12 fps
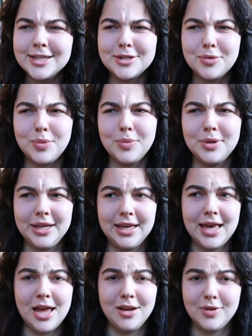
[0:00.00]
So we were
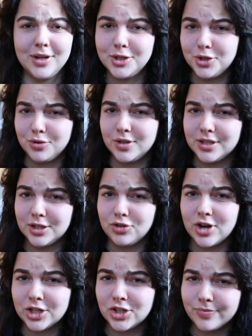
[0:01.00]
like kind of like a tourist
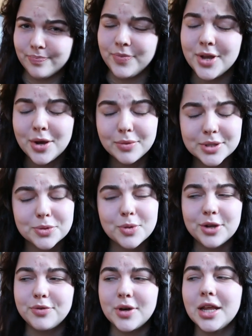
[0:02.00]
attraction. It was
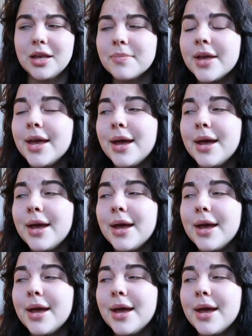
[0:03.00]
quite funny.